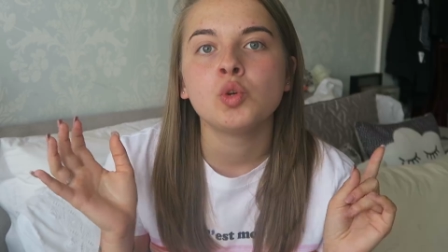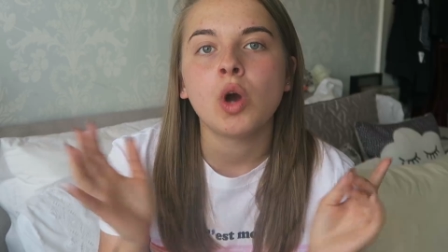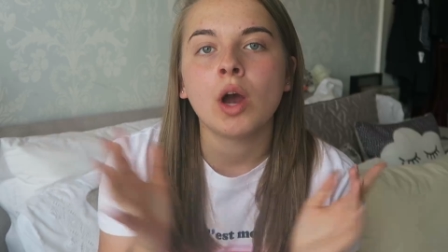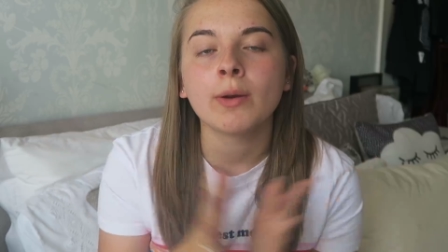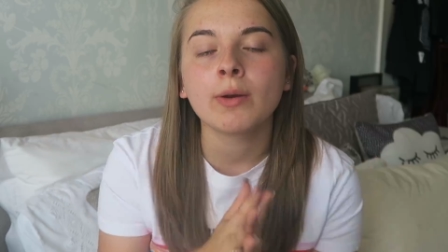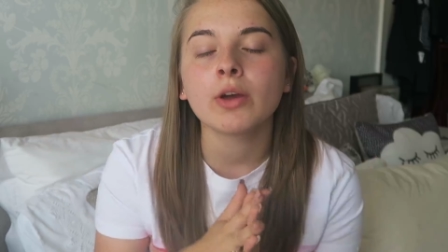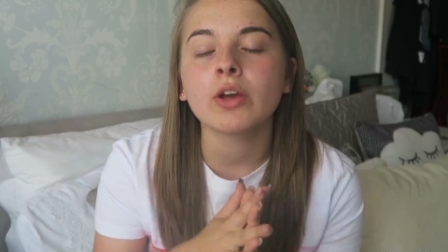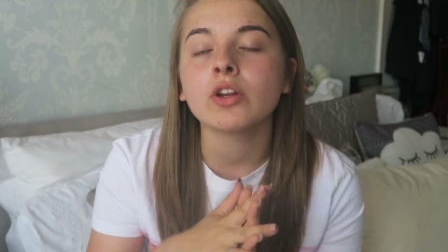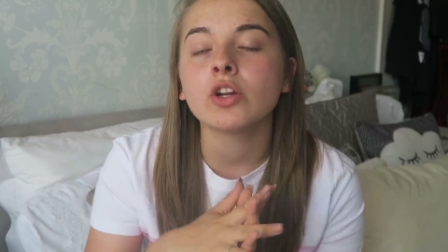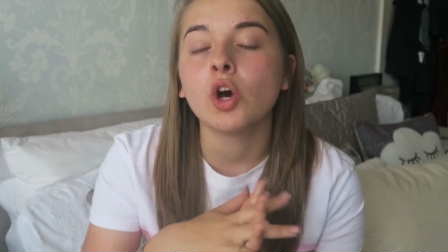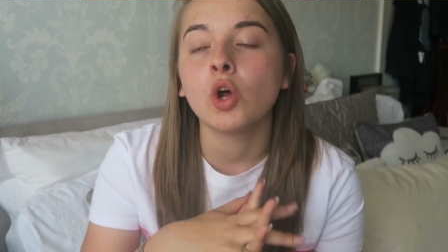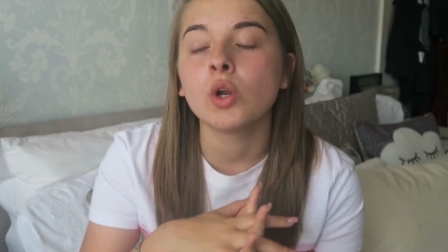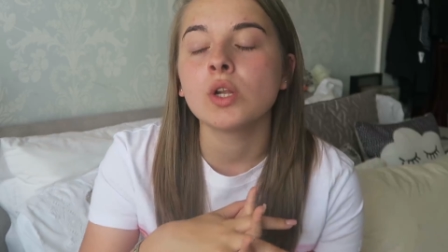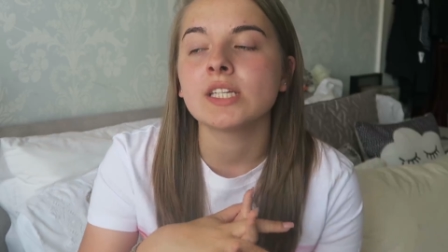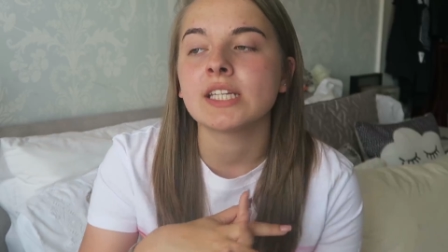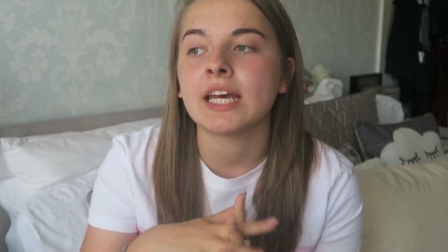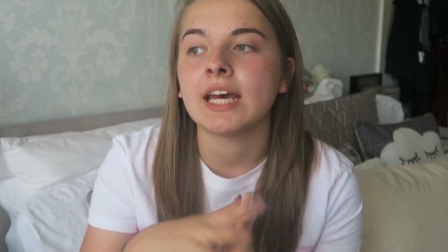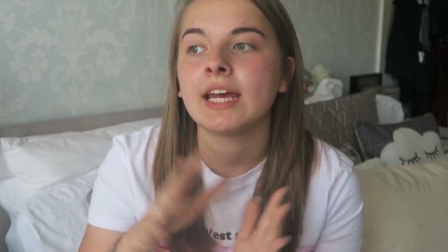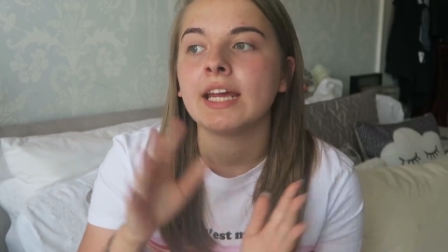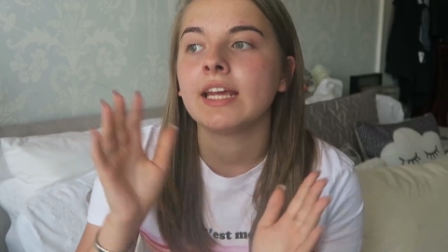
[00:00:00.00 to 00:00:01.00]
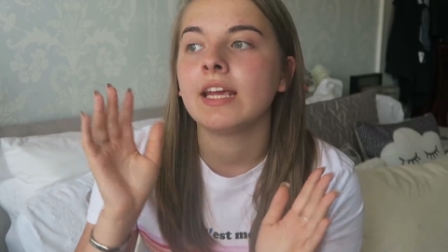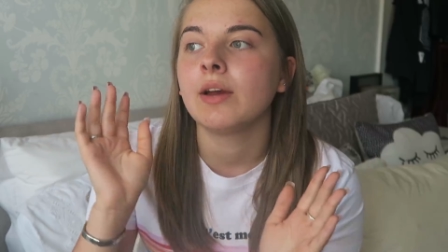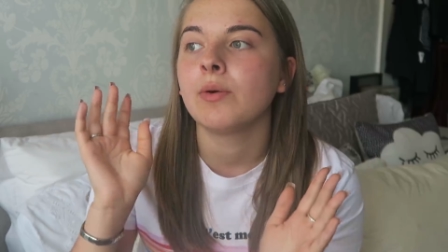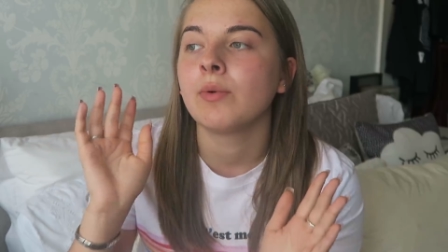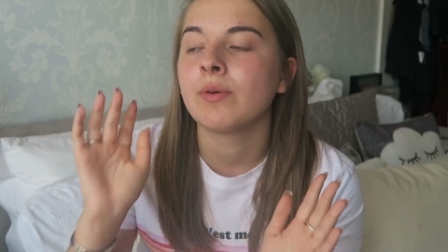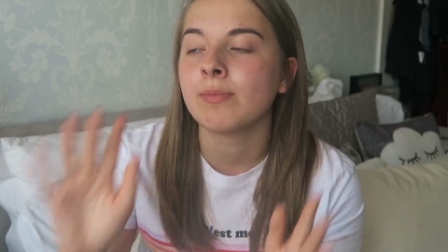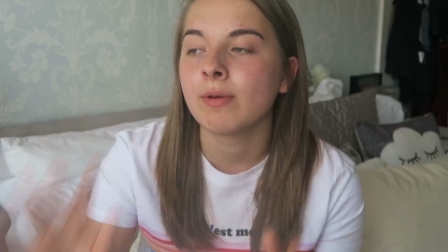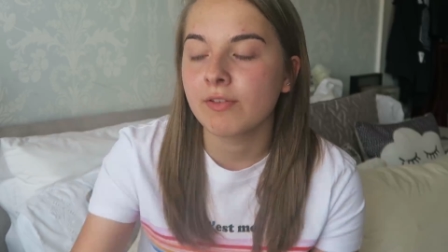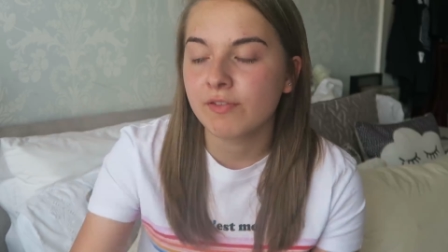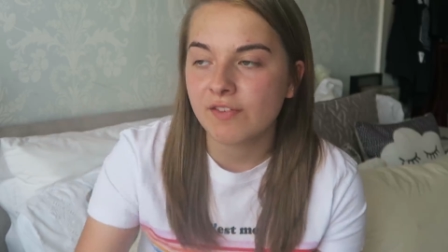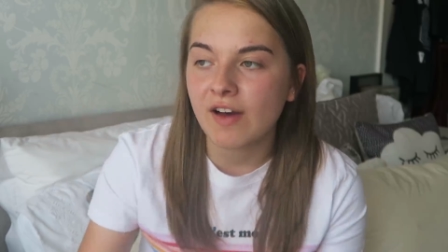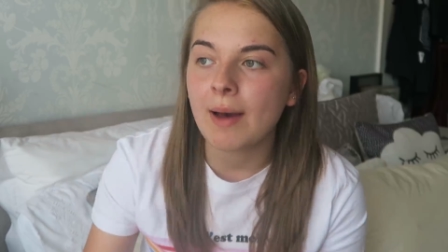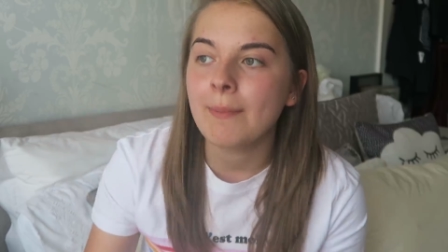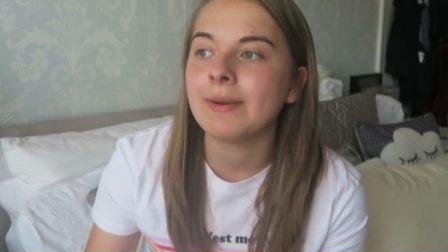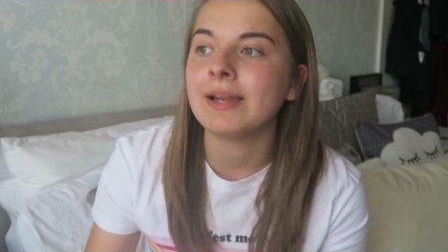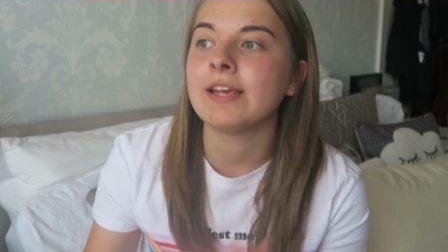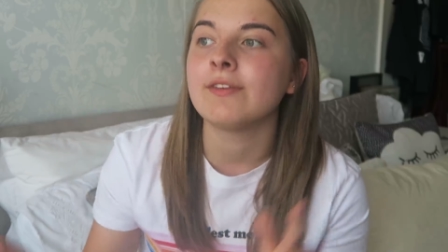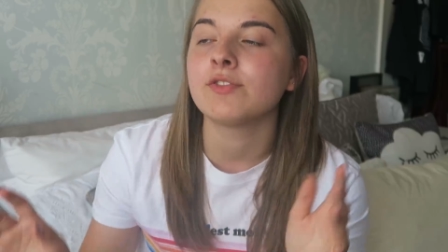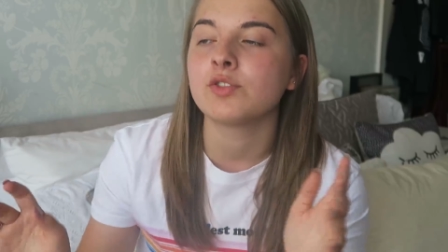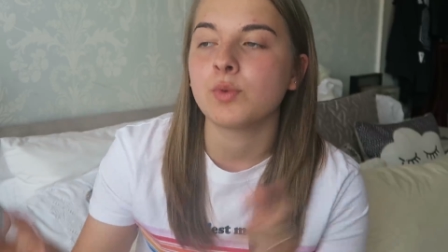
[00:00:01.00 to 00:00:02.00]
on holiday with my
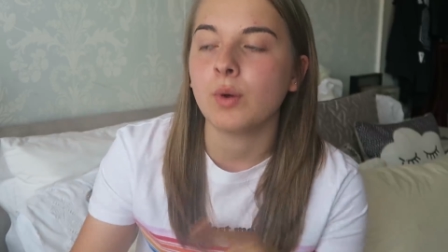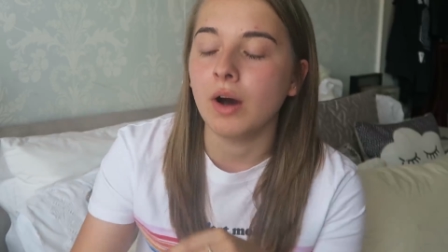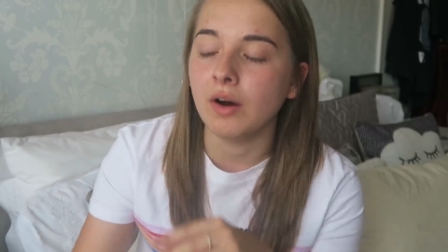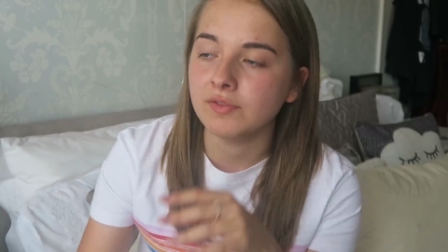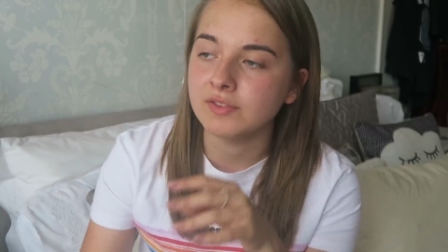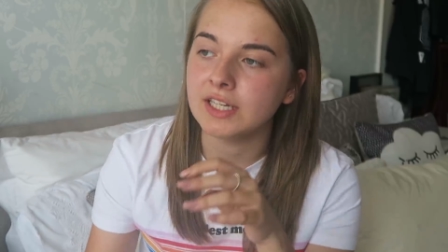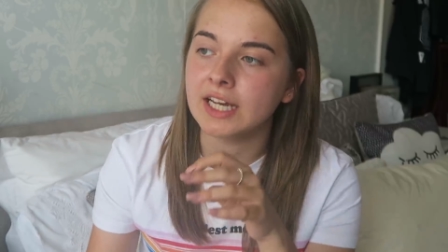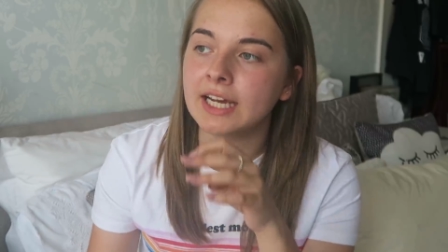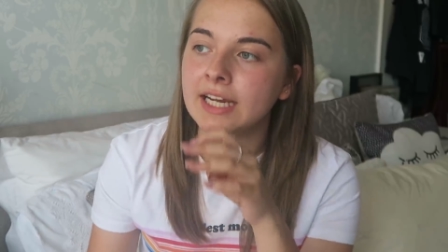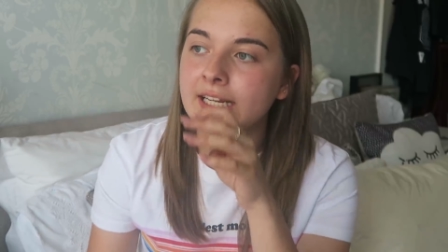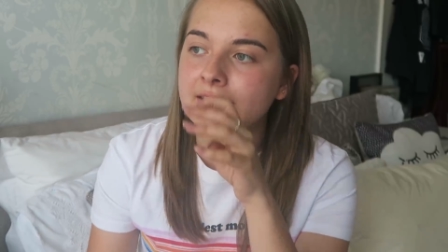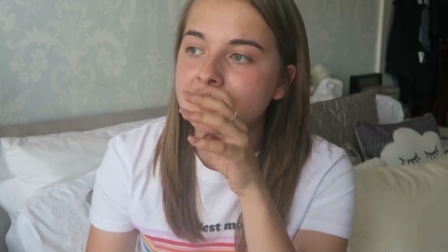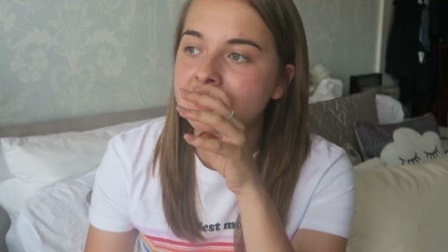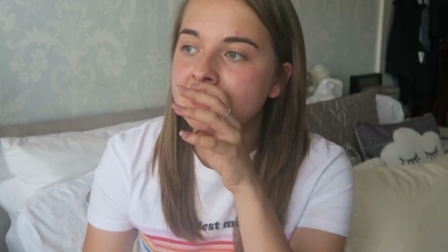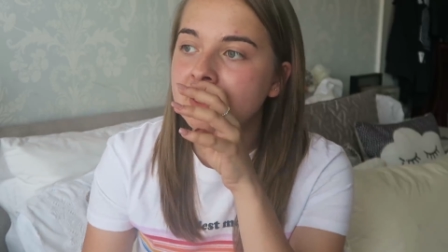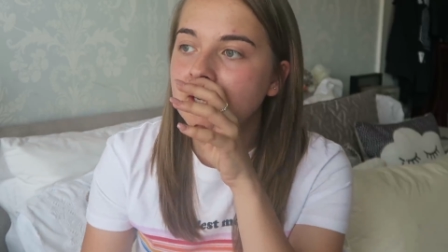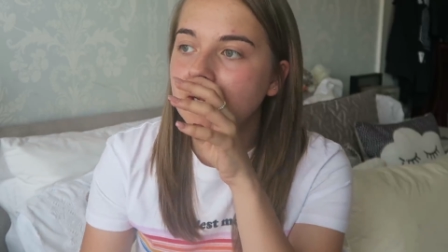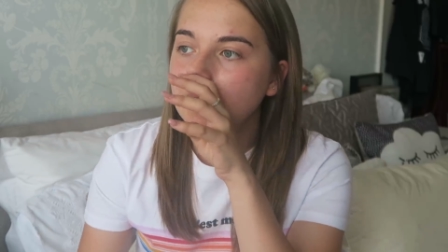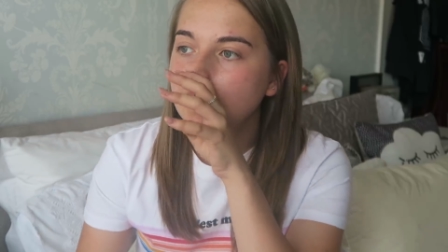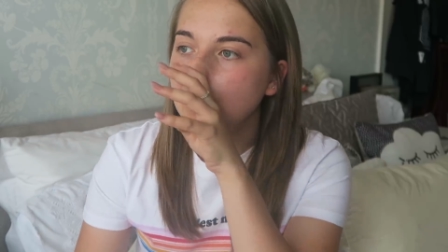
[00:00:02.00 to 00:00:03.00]
family for 12 days